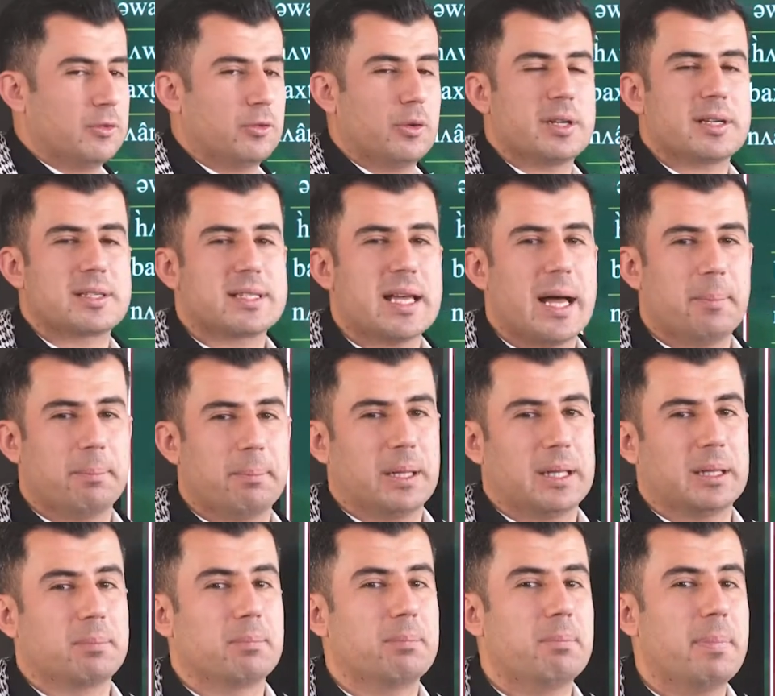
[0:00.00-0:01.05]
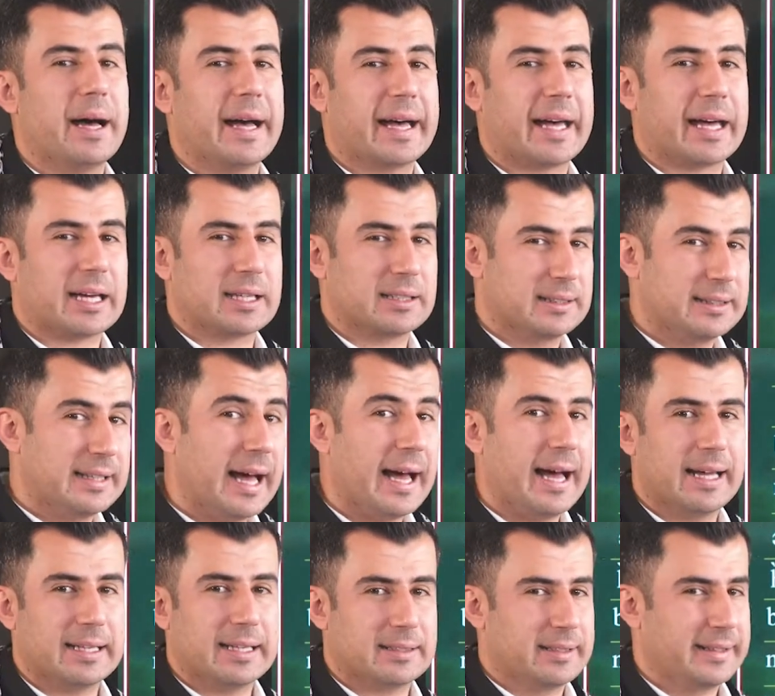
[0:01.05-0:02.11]
For example,
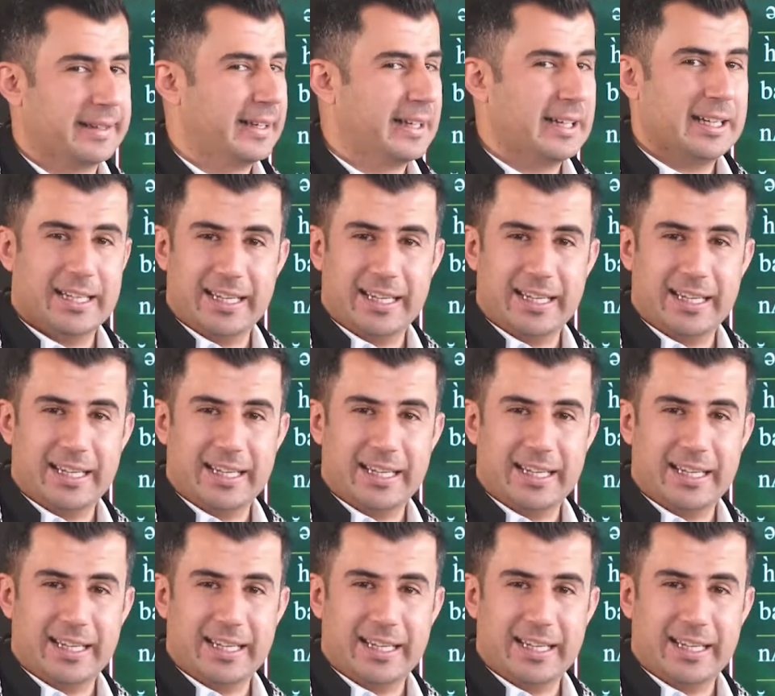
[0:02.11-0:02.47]
Baghdad.